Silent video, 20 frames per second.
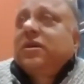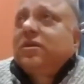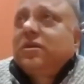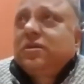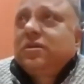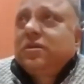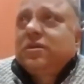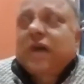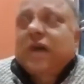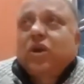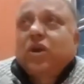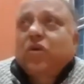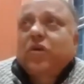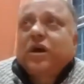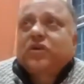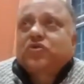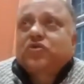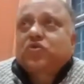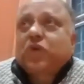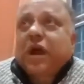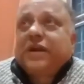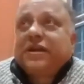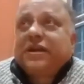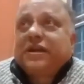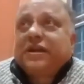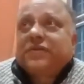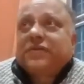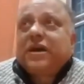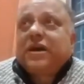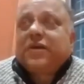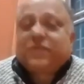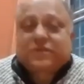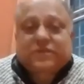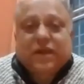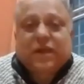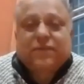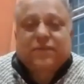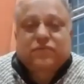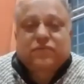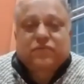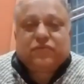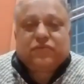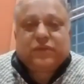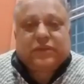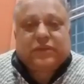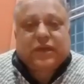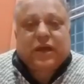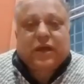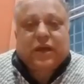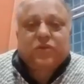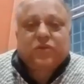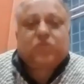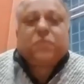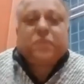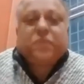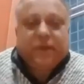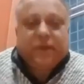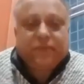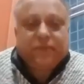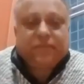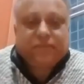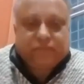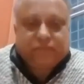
this allow us to identify ourselves with the Supreme.